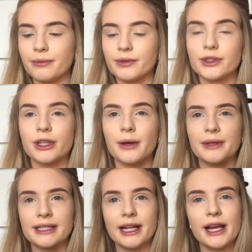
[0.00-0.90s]
so
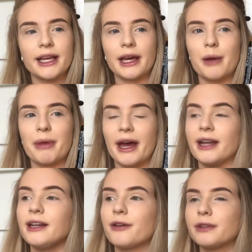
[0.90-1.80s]
it's like a pen.
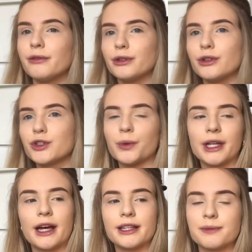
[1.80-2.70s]
I've never used one
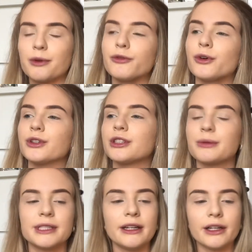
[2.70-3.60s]
like this before, so we'll
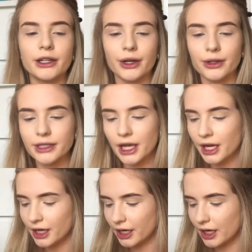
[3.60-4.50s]
see how it goes.
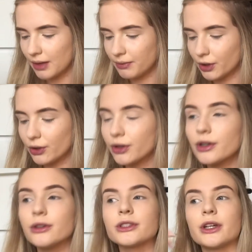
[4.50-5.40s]
The colour
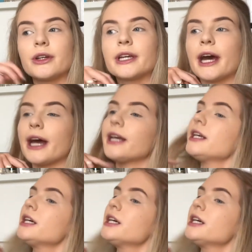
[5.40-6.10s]
looks okay.